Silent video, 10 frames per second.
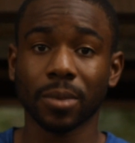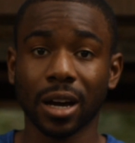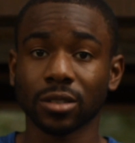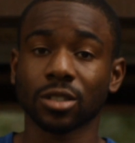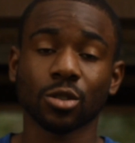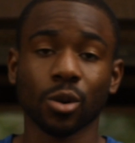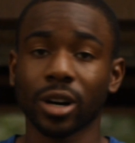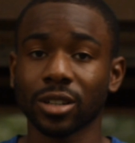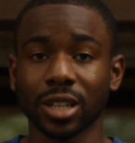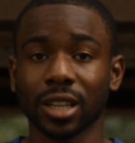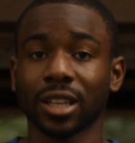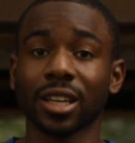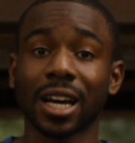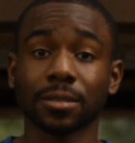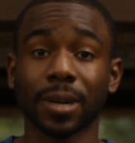about tutorials or anything
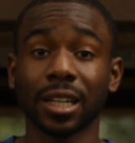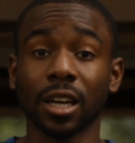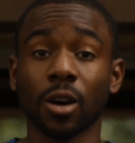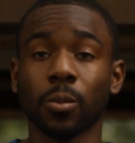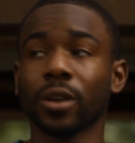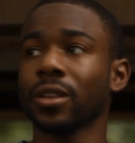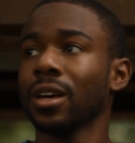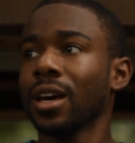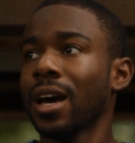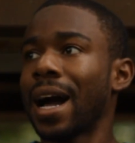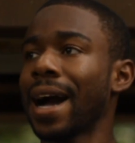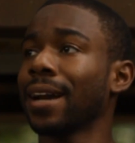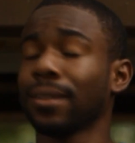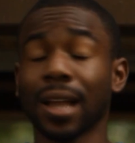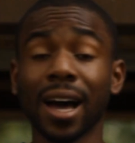you guys might need help with, I
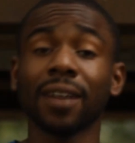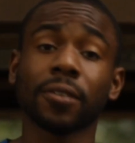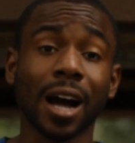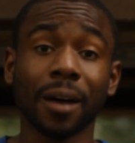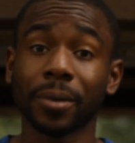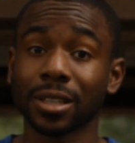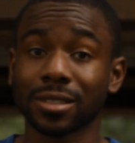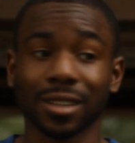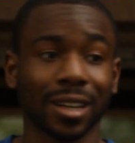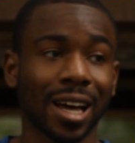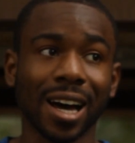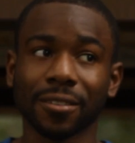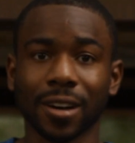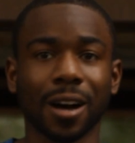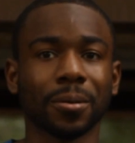got a lot of comments,
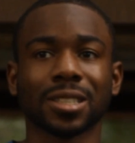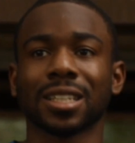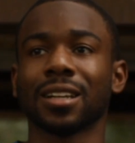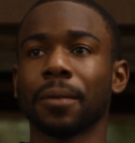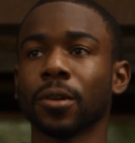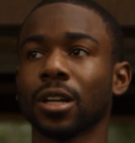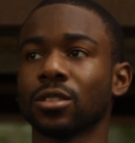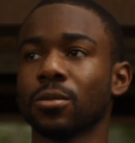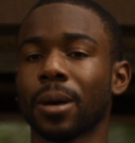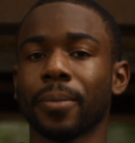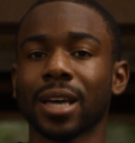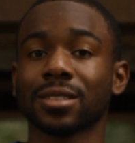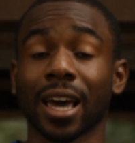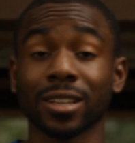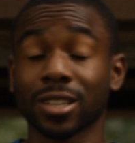and I'm going to do my best
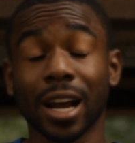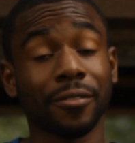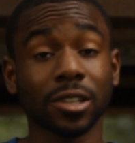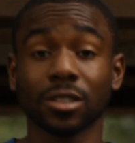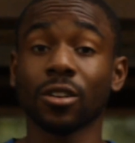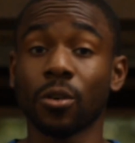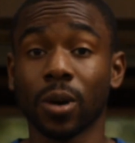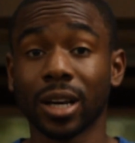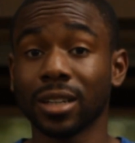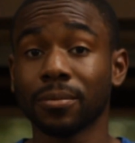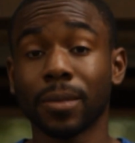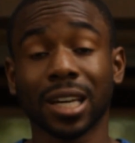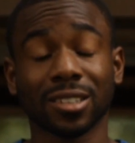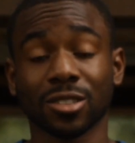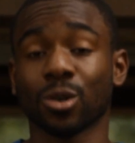to answer every single one,
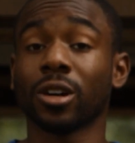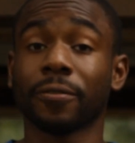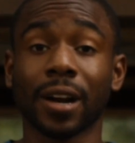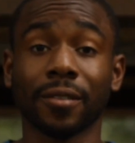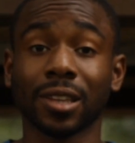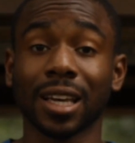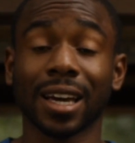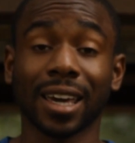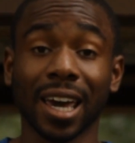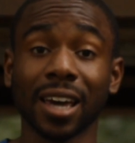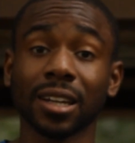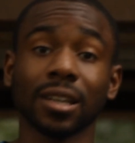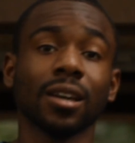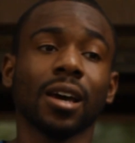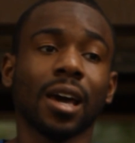make a tutorial for everything I can,
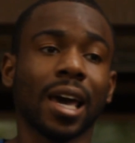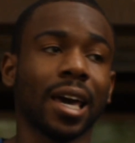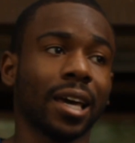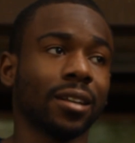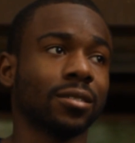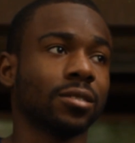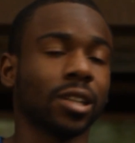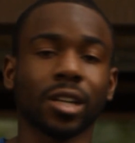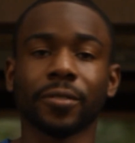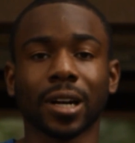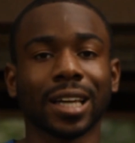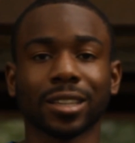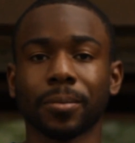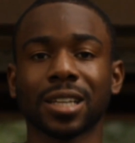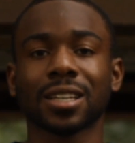and deliver like
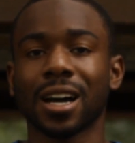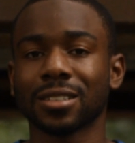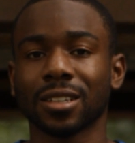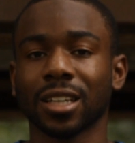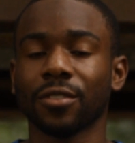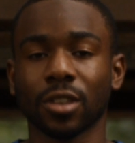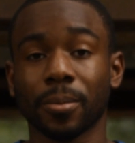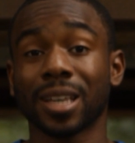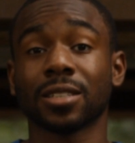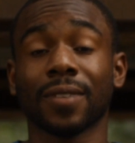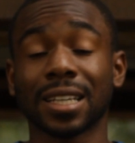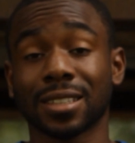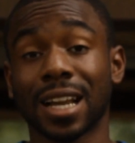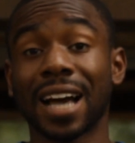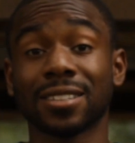the best content, give you the best advice
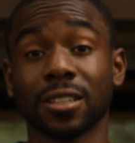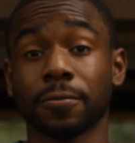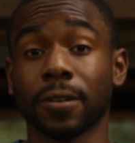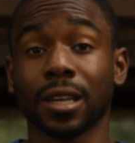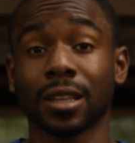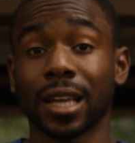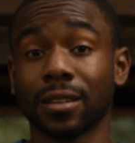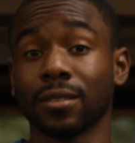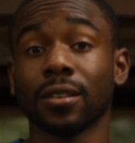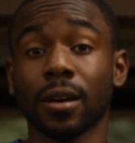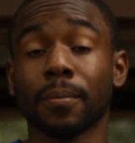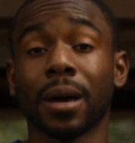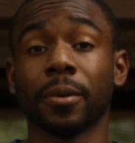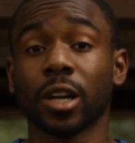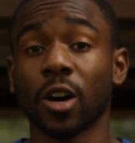that I see fit that
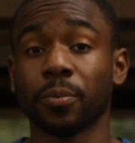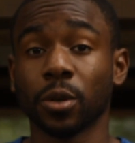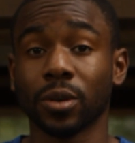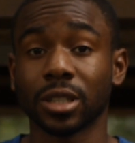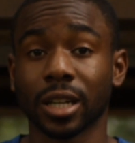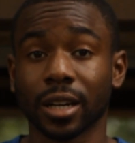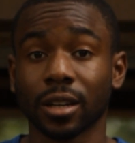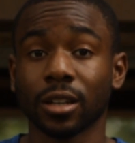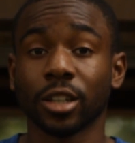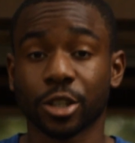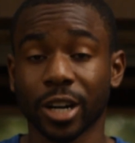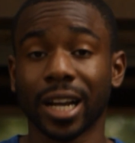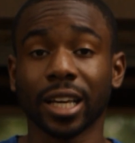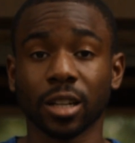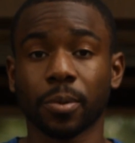might be able to help you in your
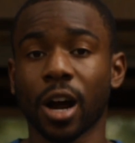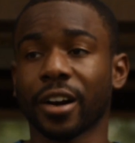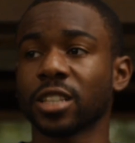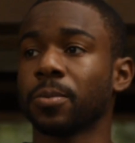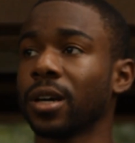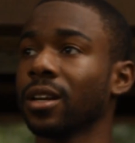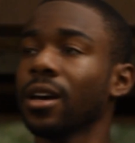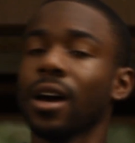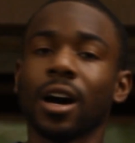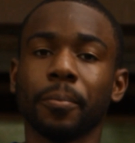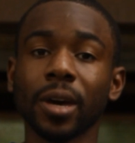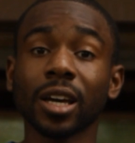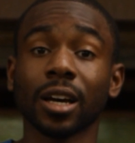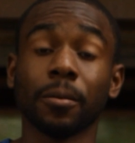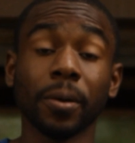training and your progress. But a
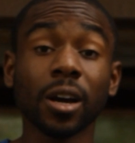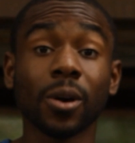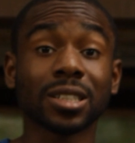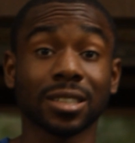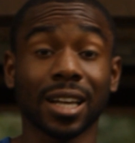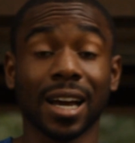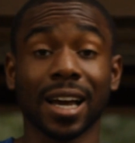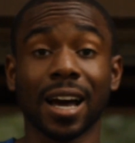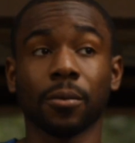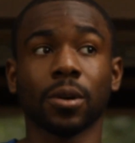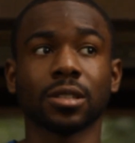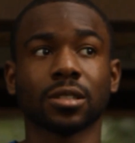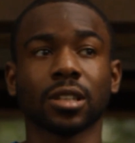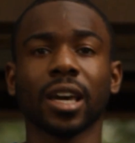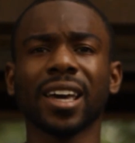big question that I got
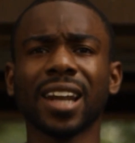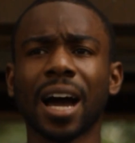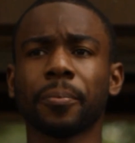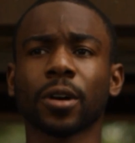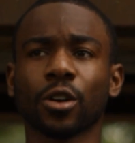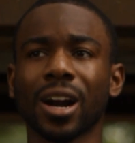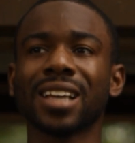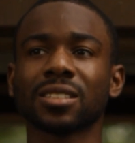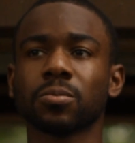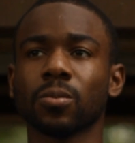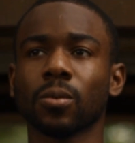was, can I progress